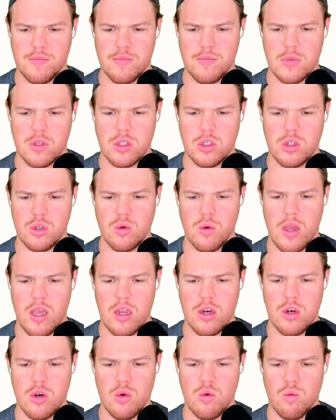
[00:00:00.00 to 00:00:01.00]
into a
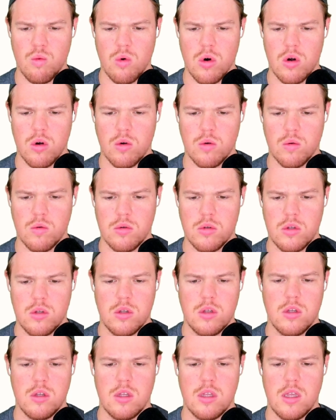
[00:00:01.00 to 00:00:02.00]
new row
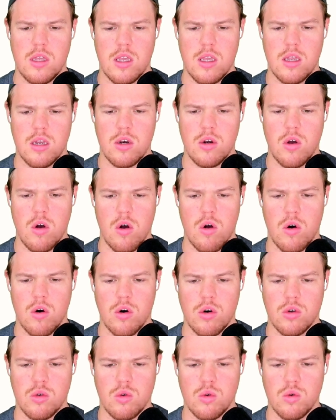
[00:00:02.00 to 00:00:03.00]
in
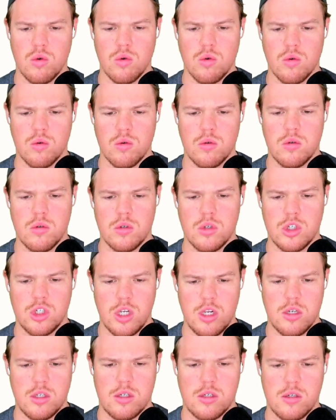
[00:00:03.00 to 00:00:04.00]
our Google
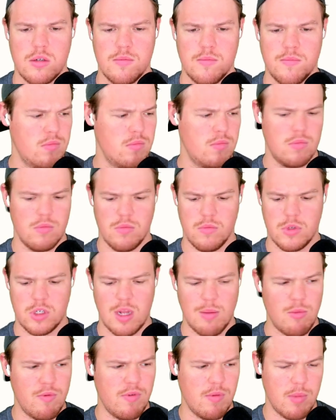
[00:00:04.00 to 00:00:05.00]
Sheets.
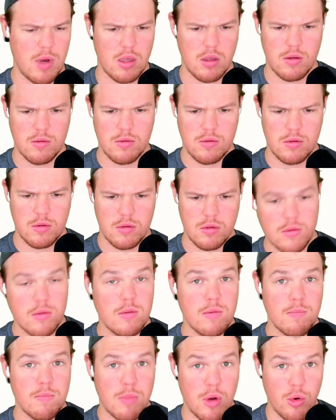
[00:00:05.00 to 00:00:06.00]
Stop moving, Mike.
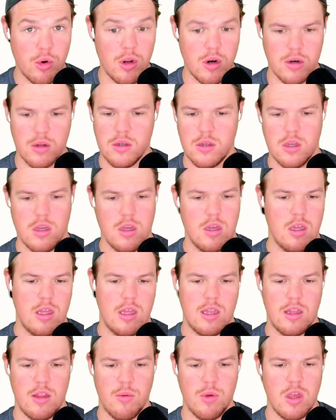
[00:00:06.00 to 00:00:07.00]
Period.
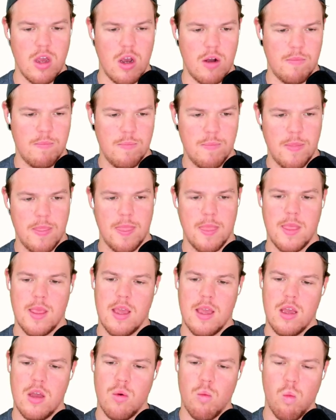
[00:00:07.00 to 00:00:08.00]
There we go.
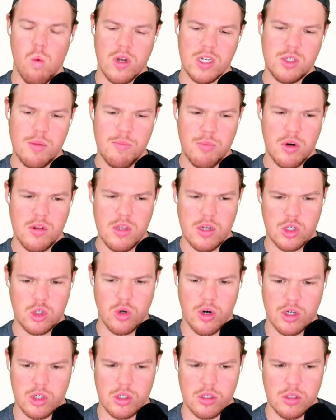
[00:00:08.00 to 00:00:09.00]
Once we put in the
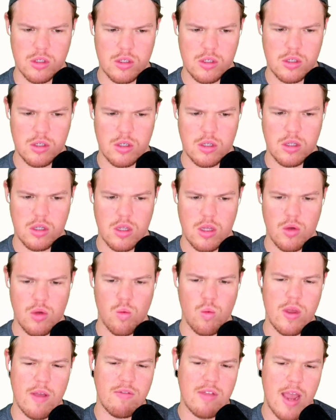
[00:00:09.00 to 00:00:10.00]
instructions,
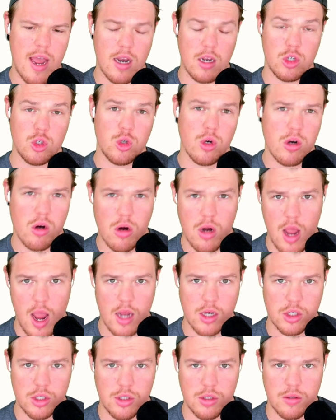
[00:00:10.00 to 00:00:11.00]
we have to add a trigger and
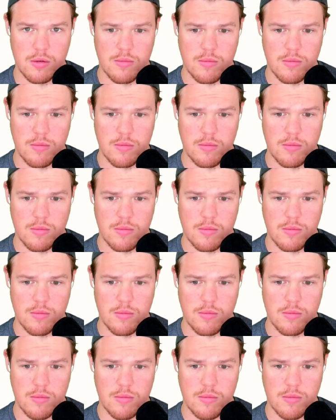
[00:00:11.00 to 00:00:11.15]
action.